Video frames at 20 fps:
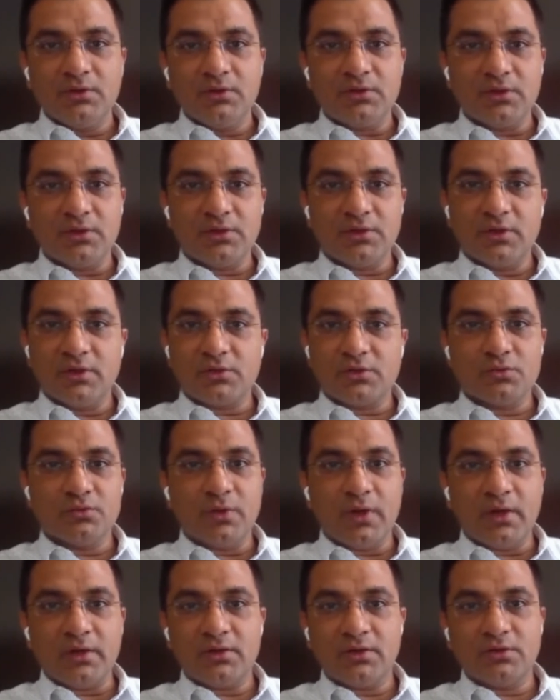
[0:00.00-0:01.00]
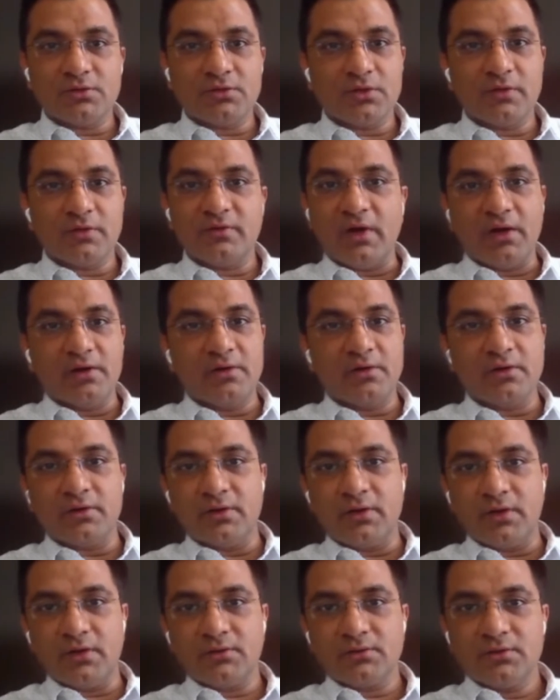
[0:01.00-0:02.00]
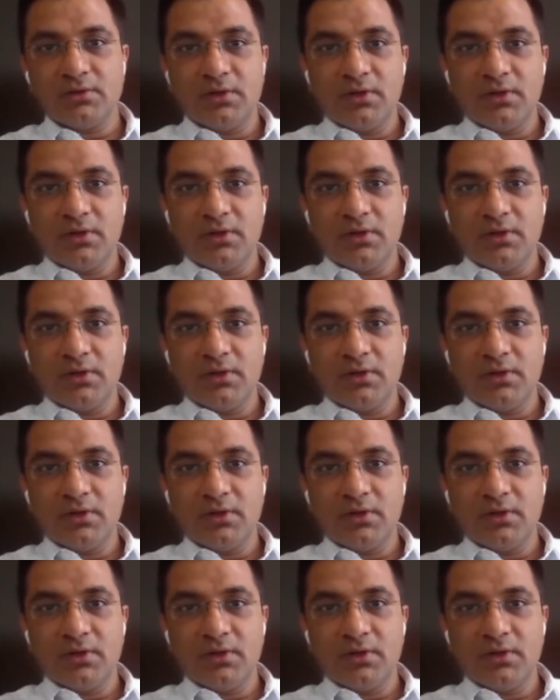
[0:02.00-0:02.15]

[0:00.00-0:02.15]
30 days to 90 days or even 100 days.